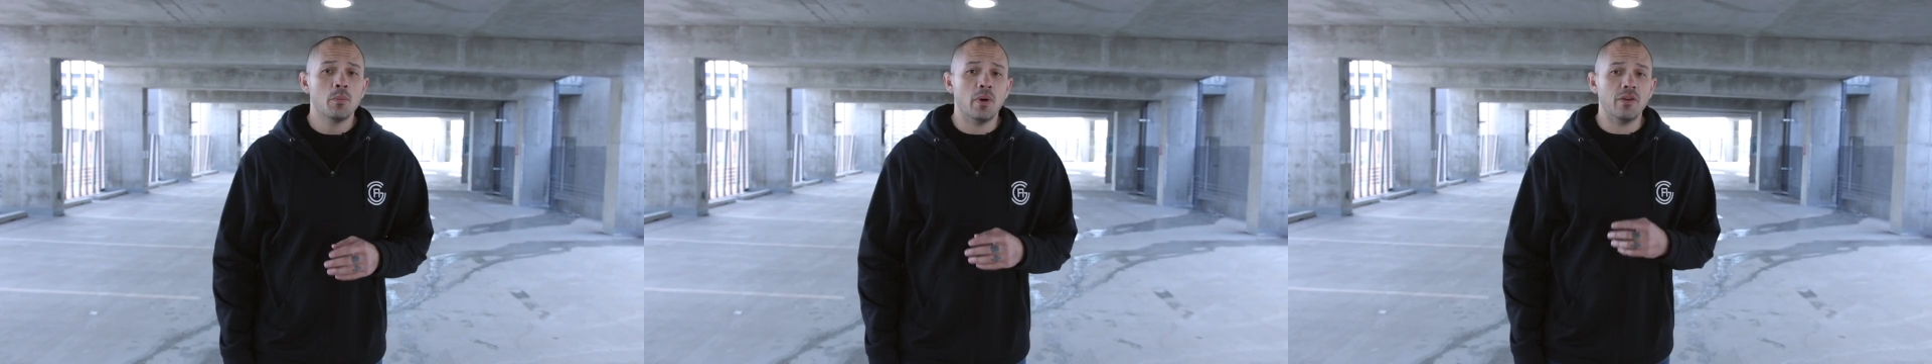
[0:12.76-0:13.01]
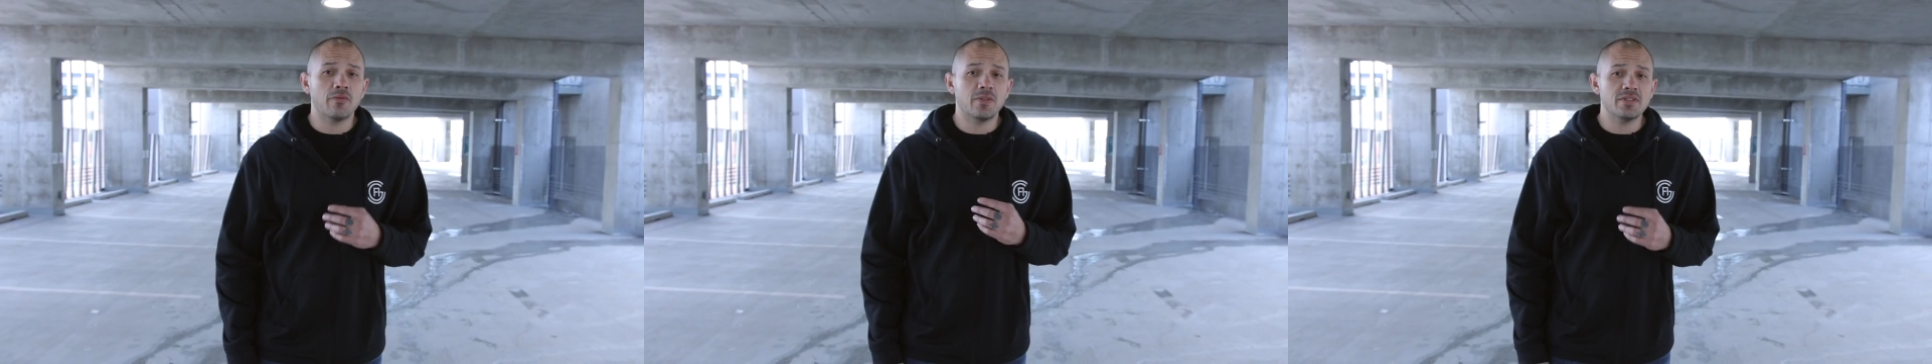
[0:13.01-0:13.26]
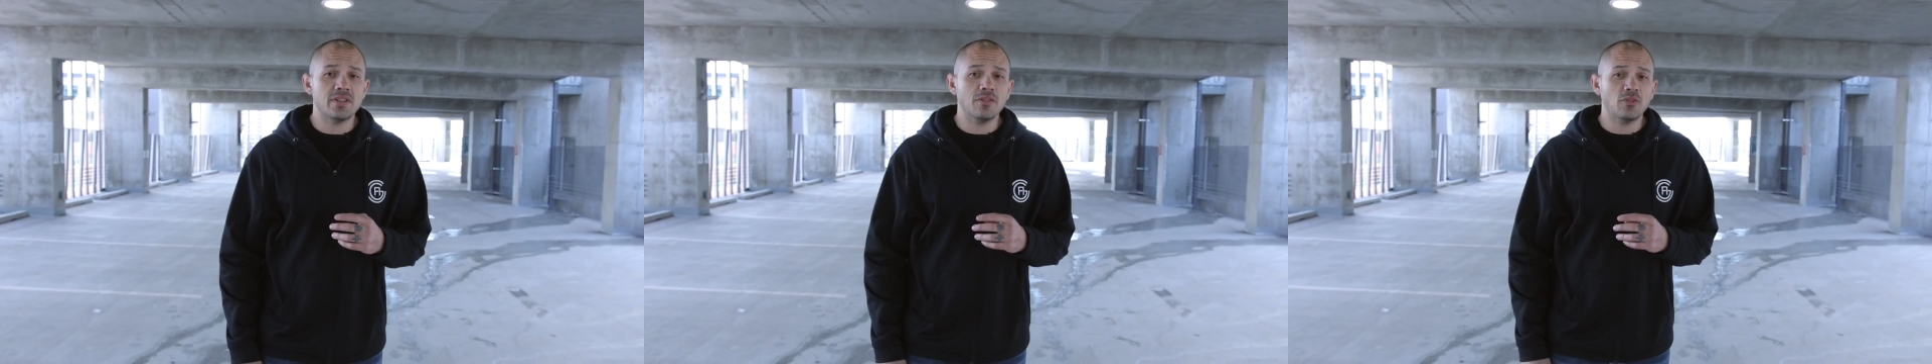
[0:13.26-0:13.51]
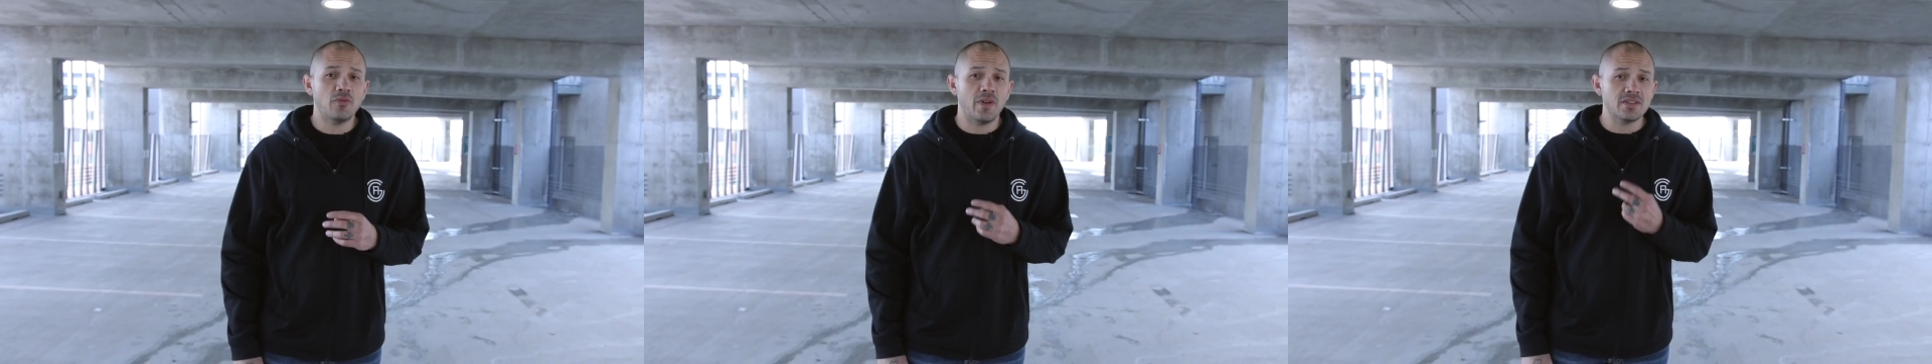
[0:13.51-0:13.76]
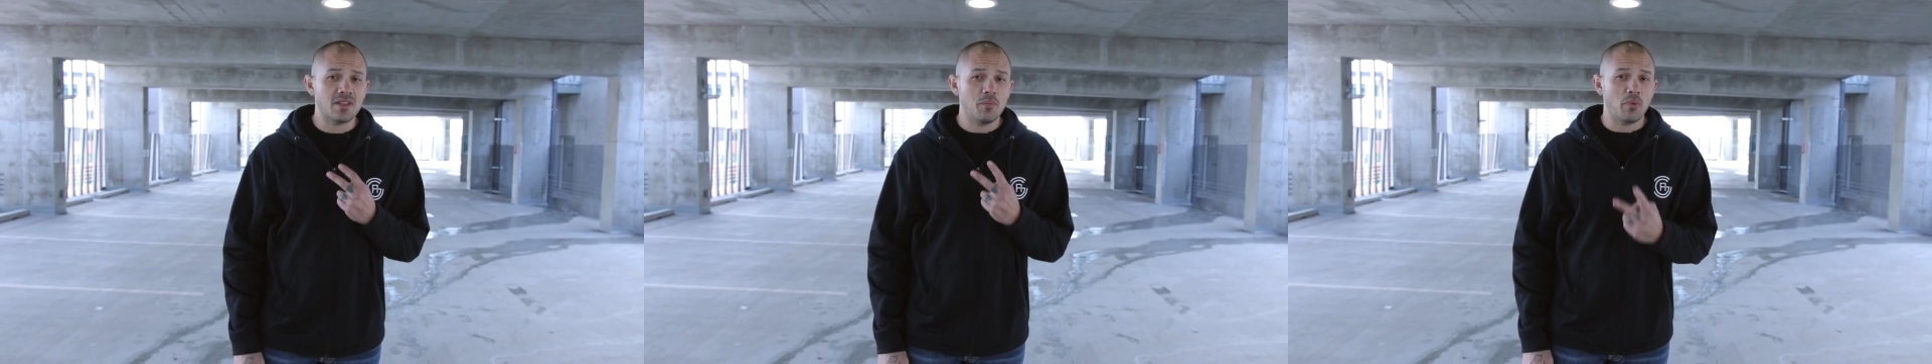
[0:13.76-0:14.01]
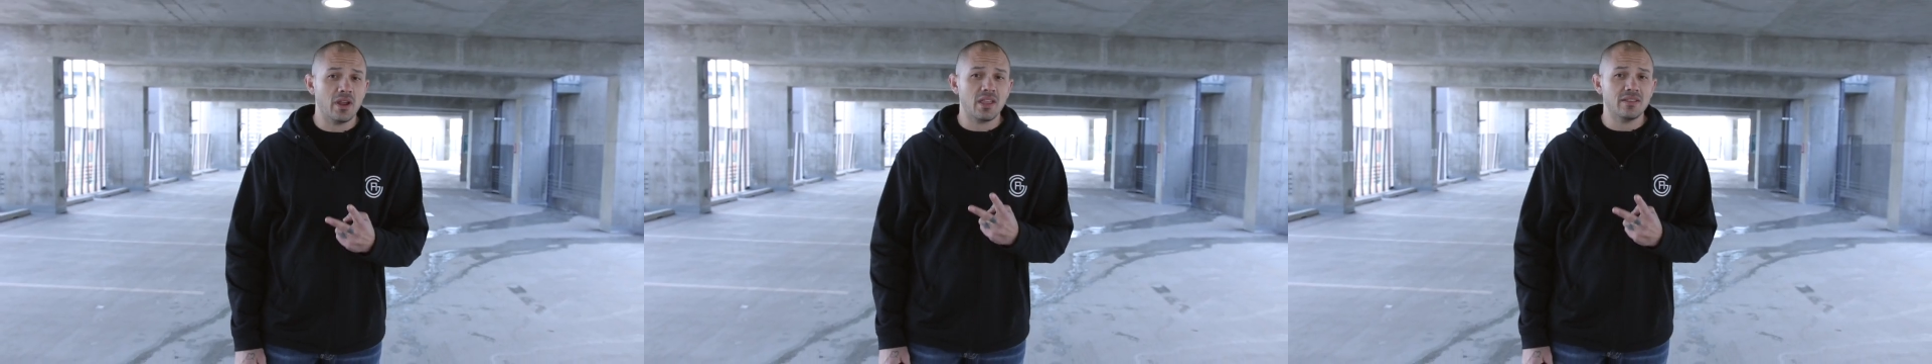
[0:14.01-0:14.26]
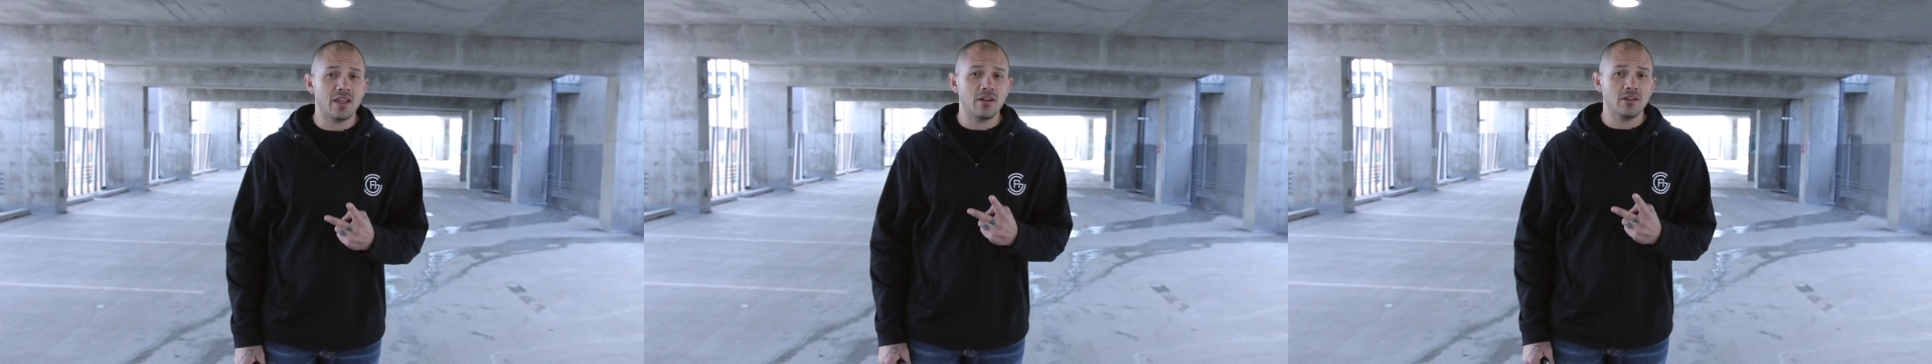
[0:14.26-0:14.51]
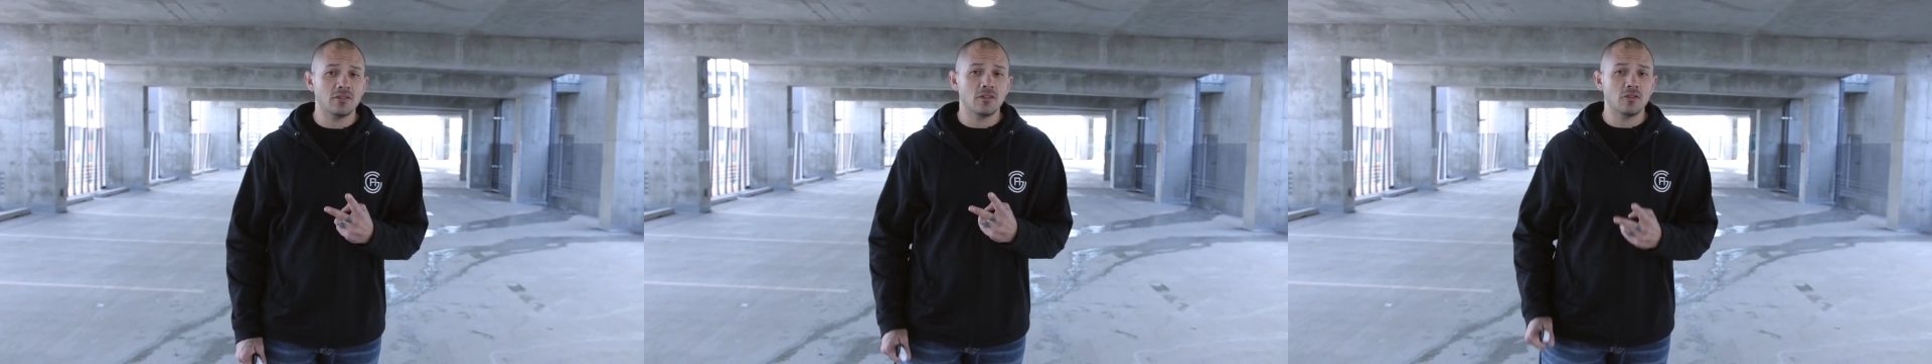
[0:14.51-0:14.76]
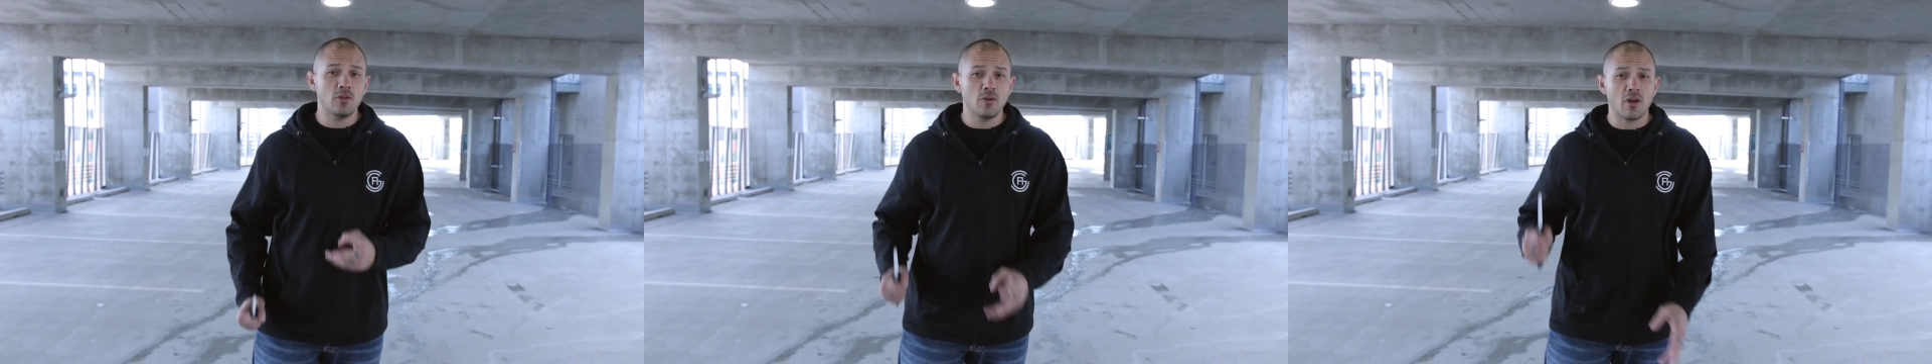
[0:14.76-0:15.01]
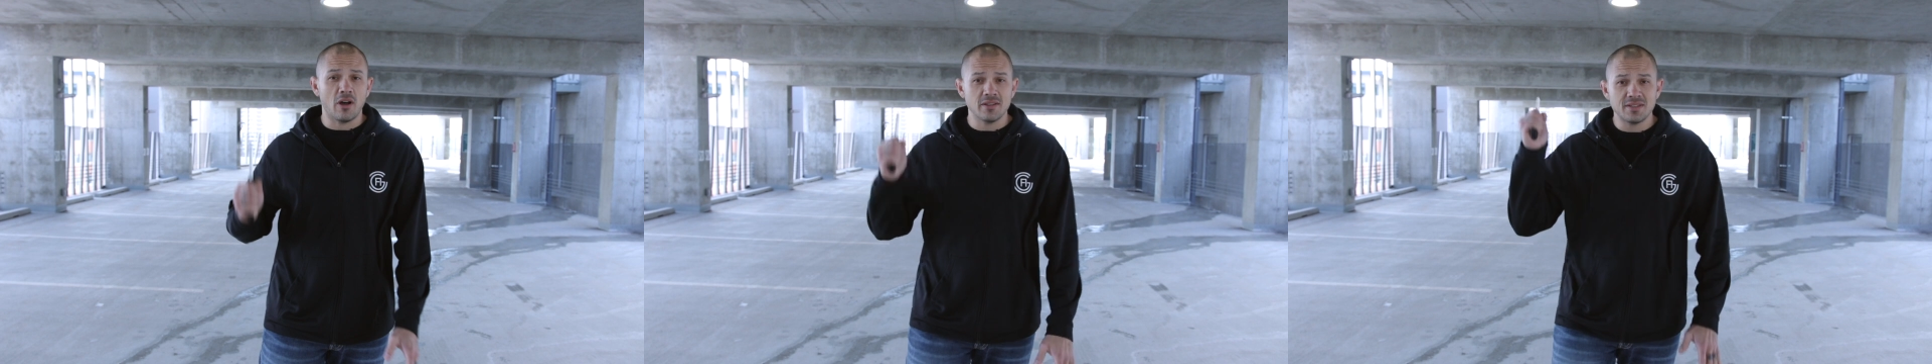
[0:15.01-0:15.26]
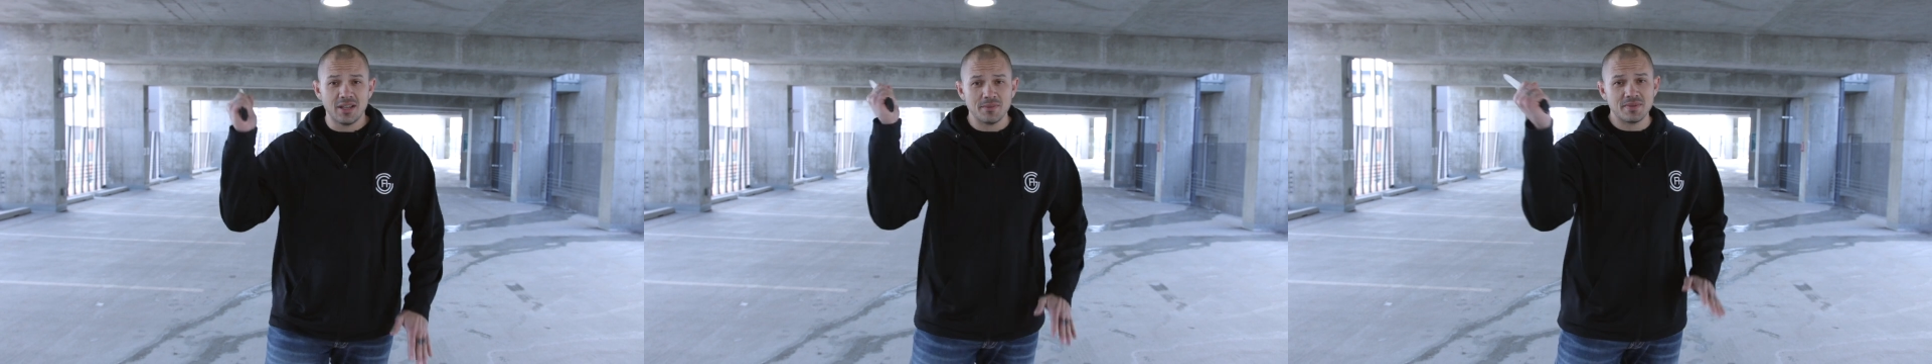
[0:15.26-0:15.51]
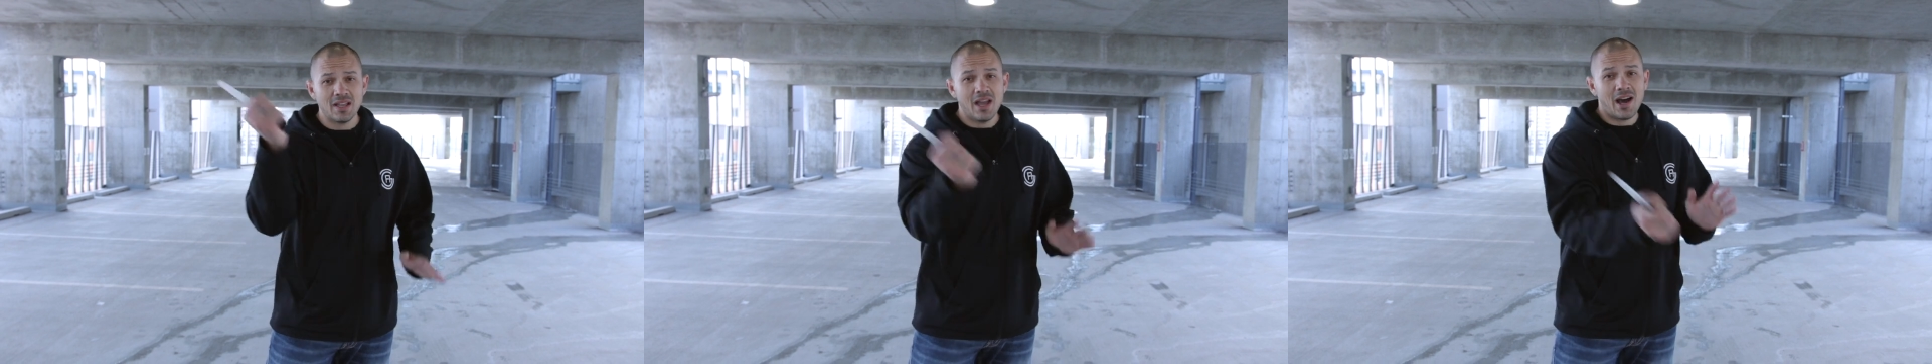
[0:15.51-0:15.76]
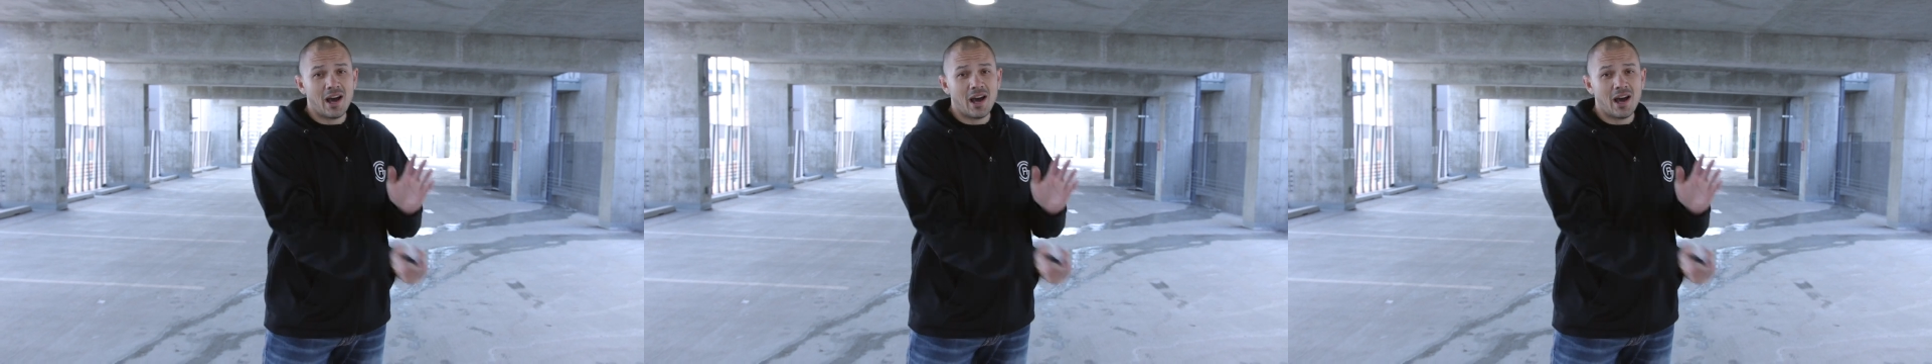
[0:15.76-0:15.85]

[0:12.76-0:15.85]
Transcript: But for self-defense, I break it down into two concepts.